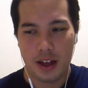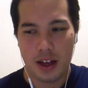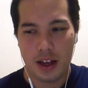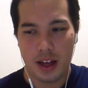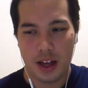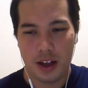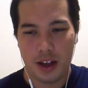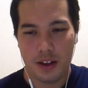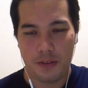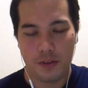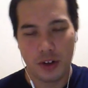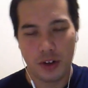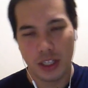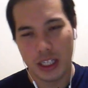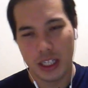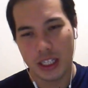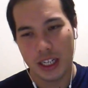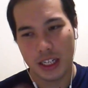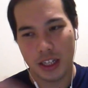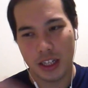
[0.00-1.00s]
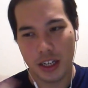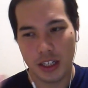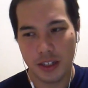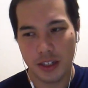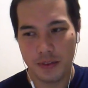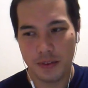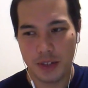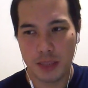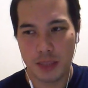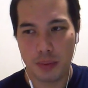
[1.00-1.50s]
for instance, I saw
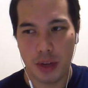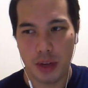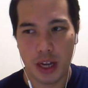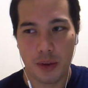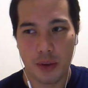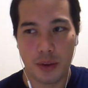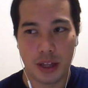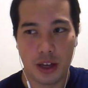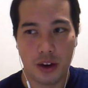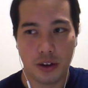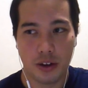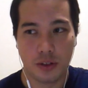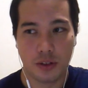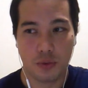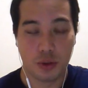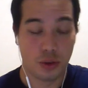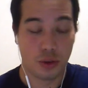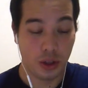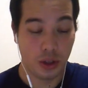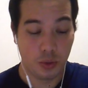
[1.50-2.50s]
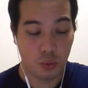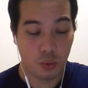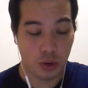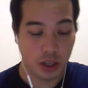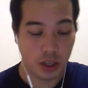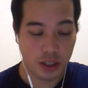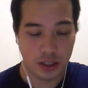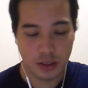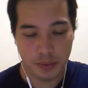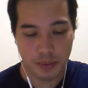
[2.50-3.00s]
Savitz playing with only one
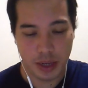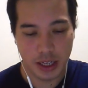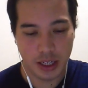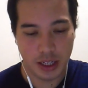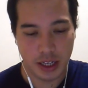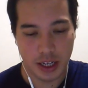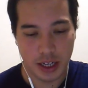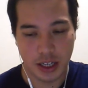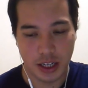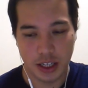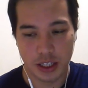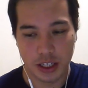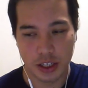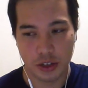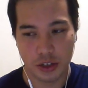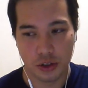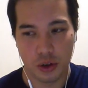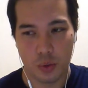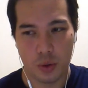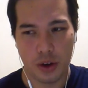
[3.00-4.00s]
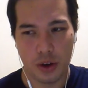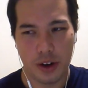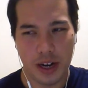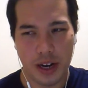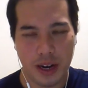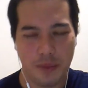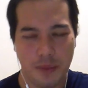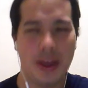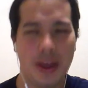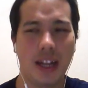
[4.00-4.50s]
Shield Maiden in his Control Warrior, and it
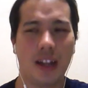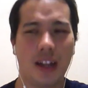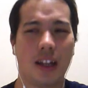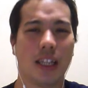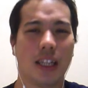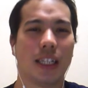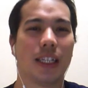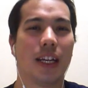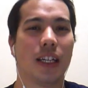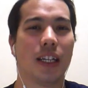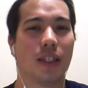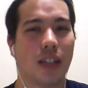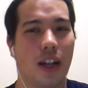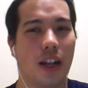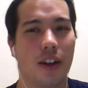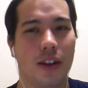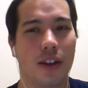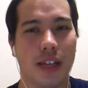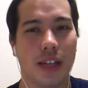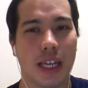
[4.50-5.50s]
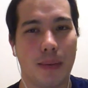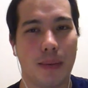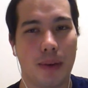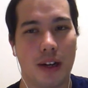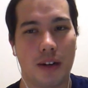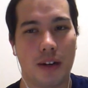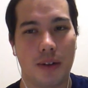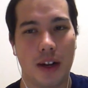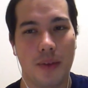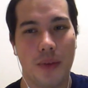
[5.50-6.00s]
made a lot of sense now that you think about it,
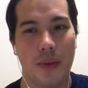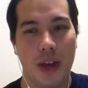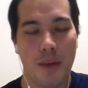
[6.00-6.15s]
right?